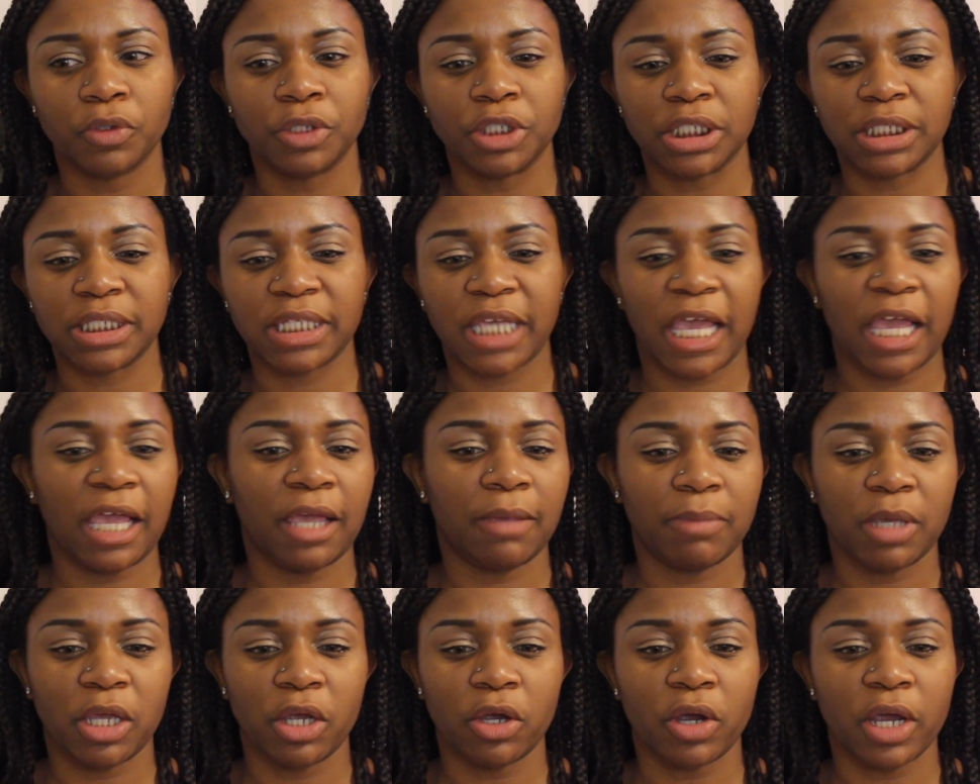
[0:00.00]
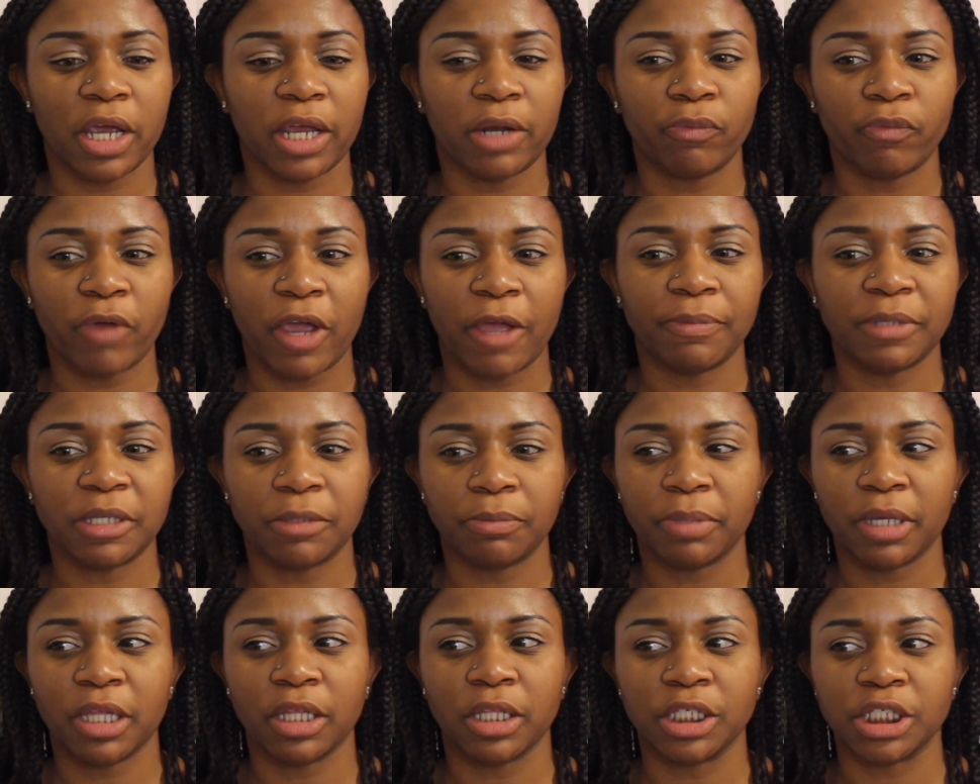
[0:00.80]
just came here and raped and
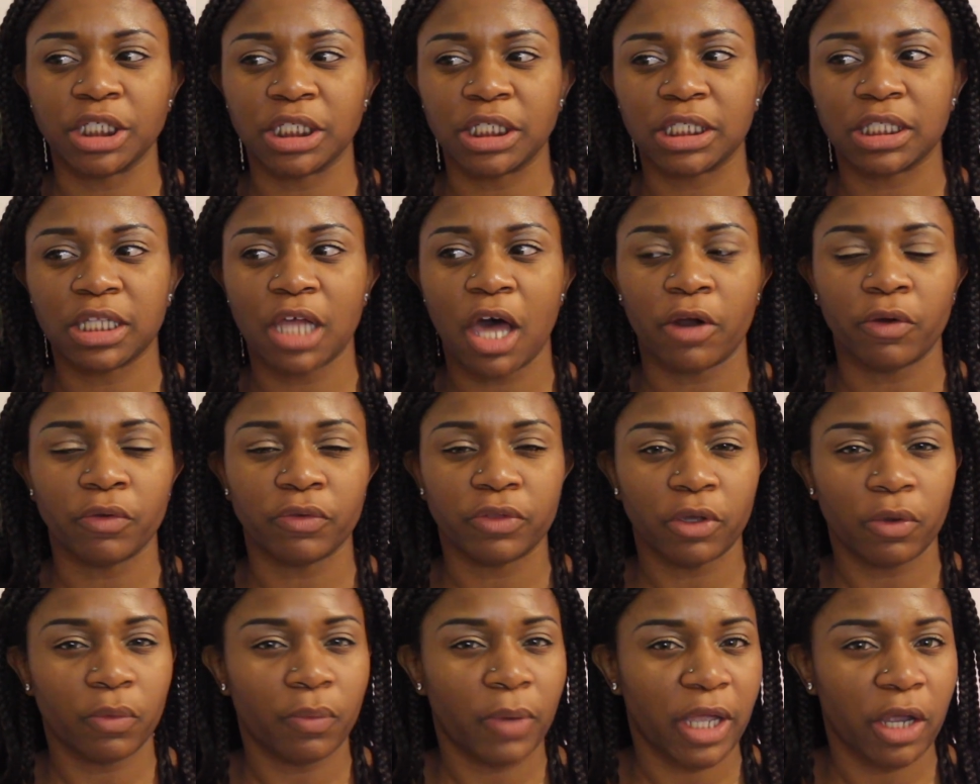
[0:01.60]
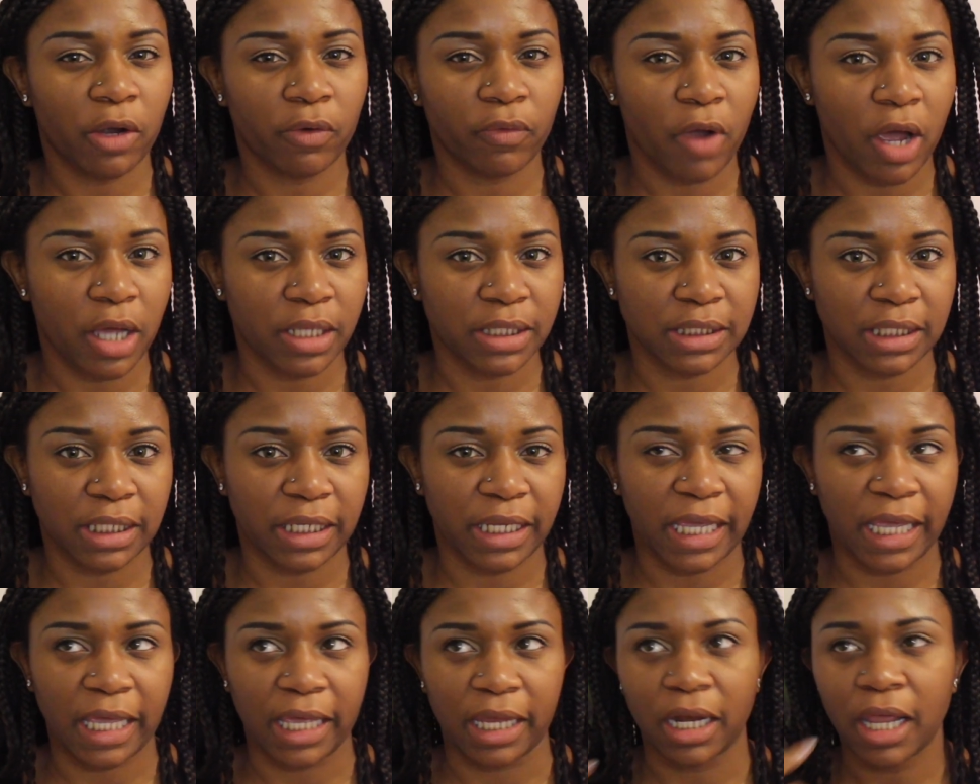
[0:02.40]
pillaged and slaughtered their way across the
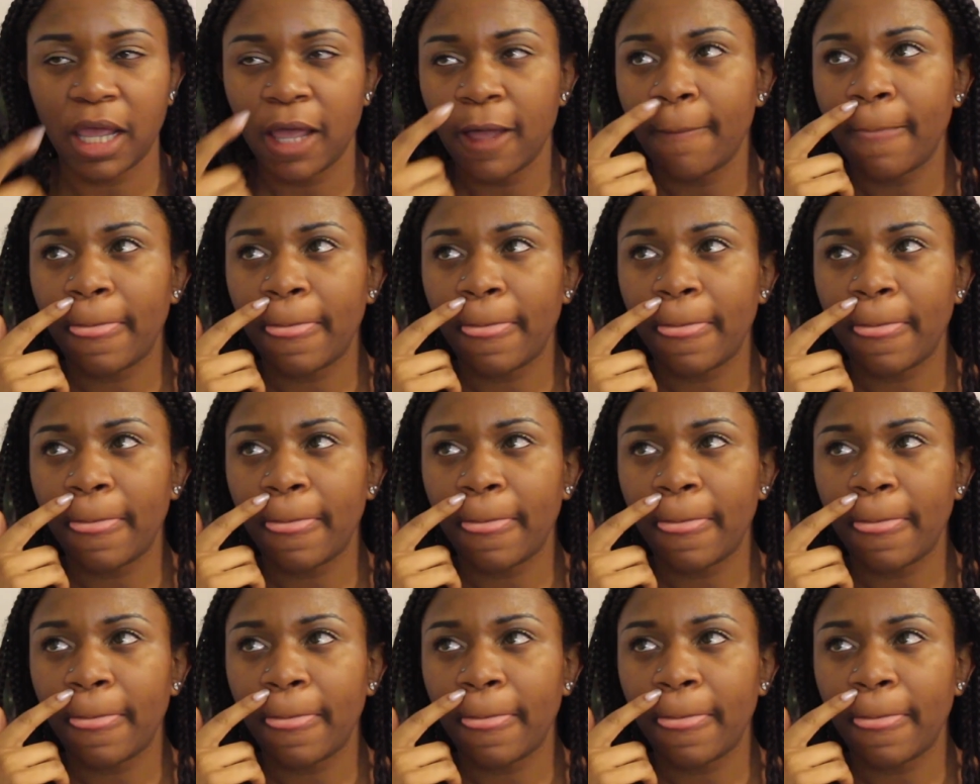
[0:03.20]
land.